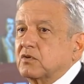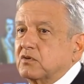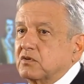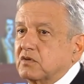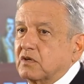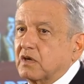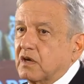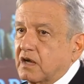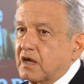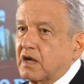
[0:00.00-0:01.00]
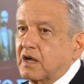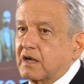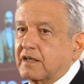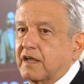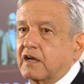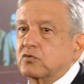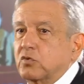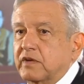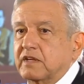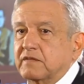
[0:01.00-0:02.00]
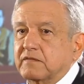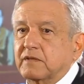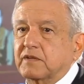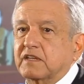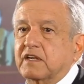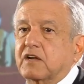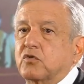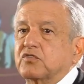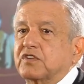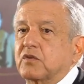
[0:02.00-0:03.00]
It's a, a request that you